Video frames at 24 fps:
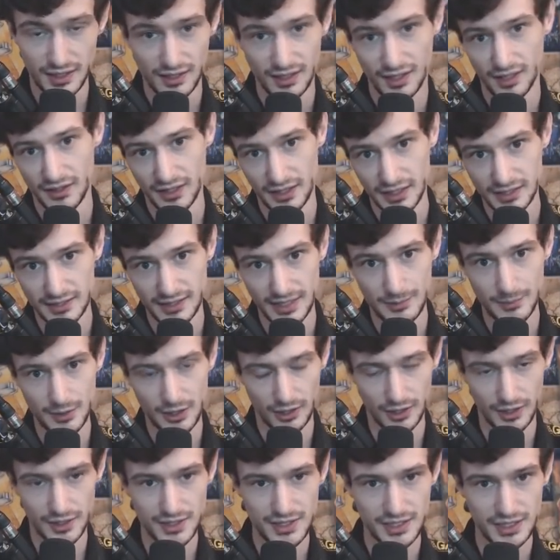the in-game
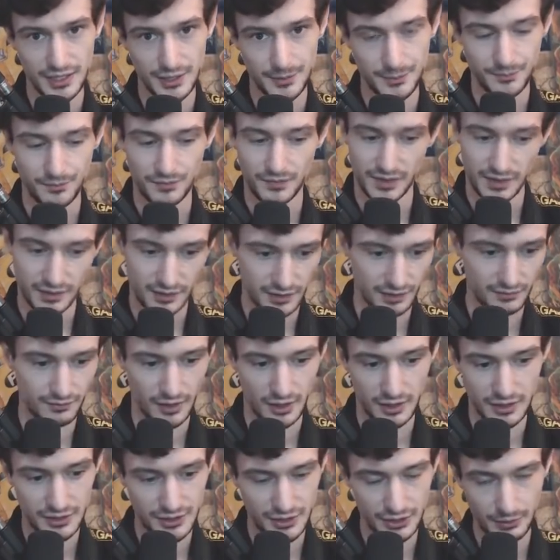currency
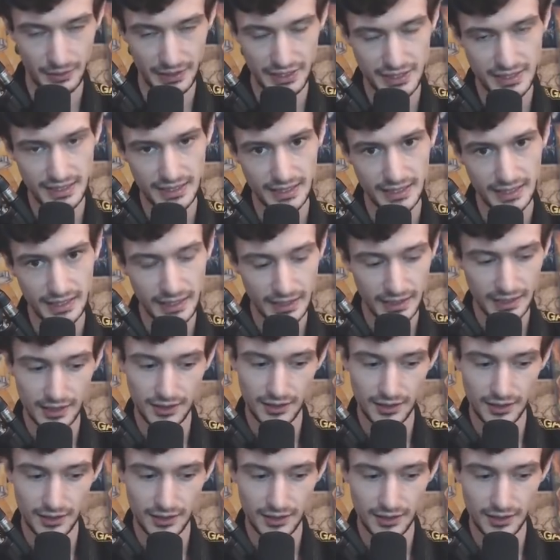converted to USD,